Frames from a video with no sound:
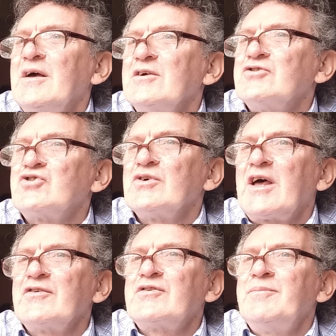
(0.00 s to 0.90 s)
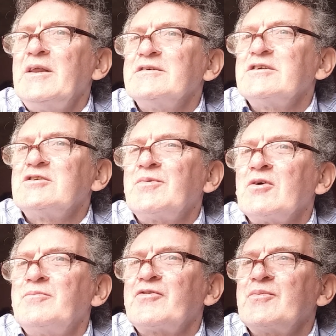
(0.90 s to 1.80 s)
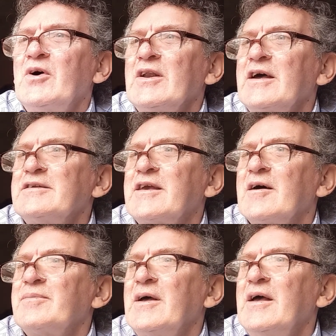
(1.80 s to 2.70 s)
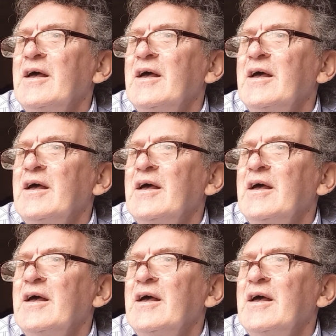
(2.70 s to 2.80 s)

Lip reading: to show it has the ability to pick up a small handicap.